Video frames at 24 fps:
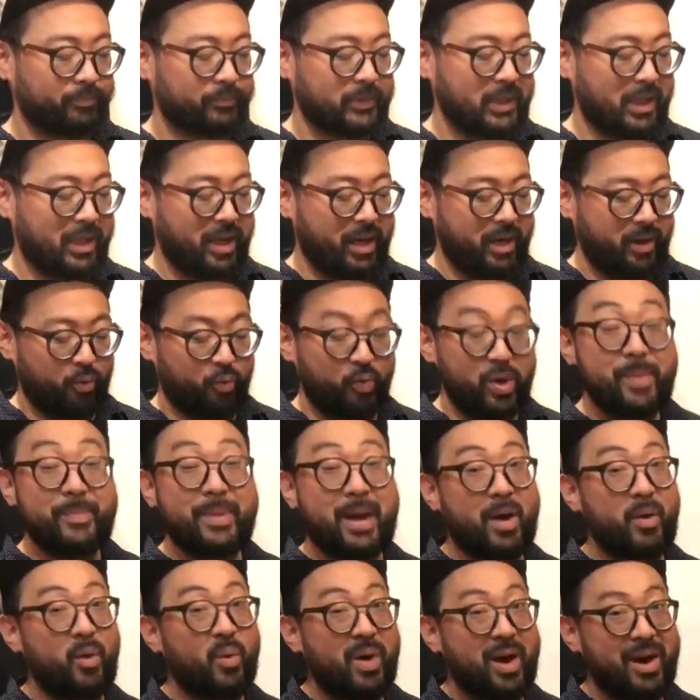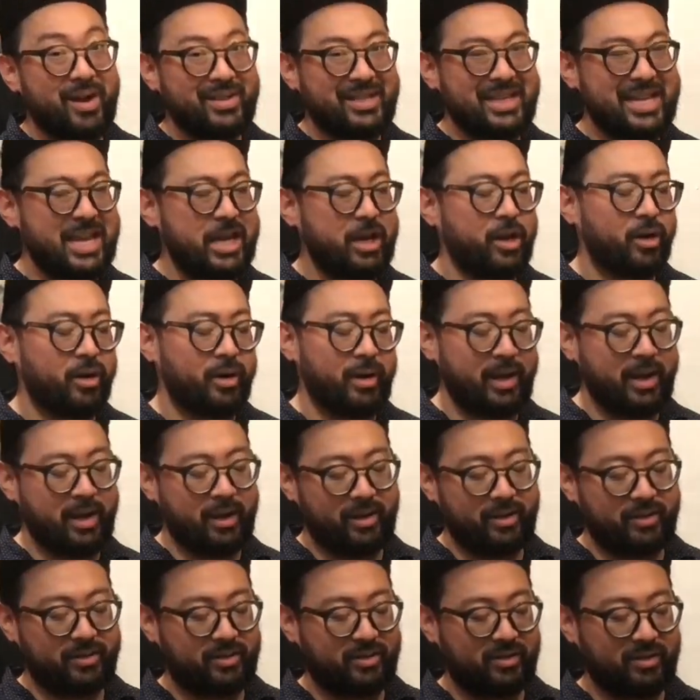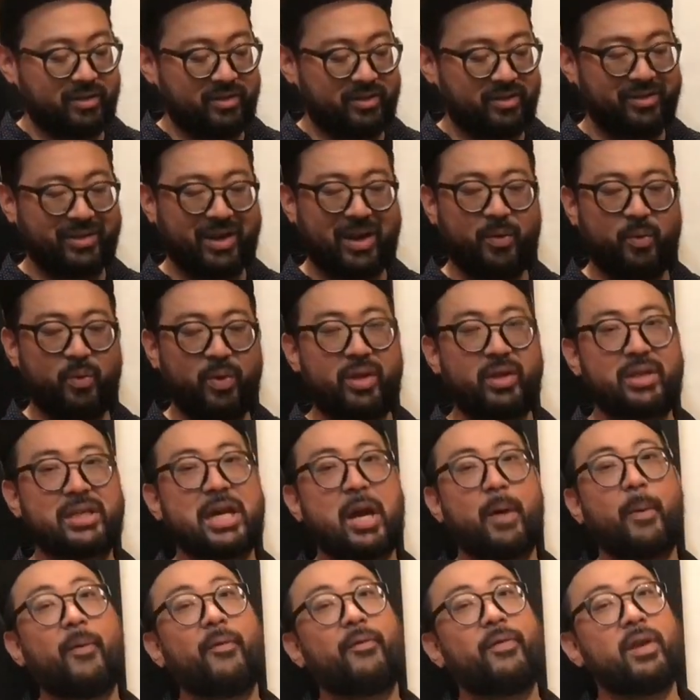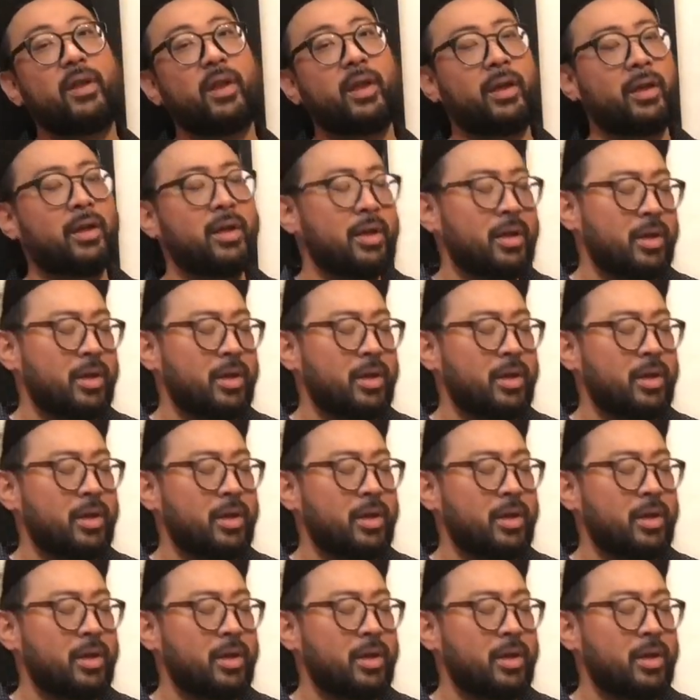like rebound wise here, and it's just like a really terrible feeling.